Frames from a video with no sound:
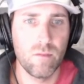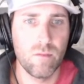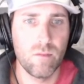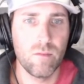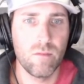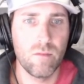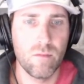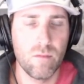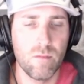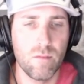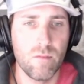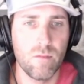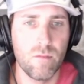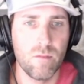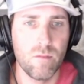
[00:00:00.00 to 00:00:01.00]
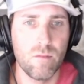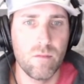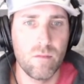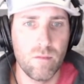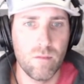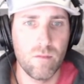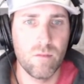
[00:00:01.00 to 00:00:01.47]

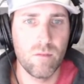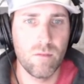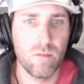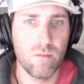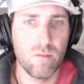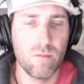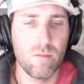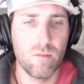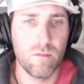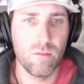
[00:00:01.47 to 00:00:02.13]
(silent)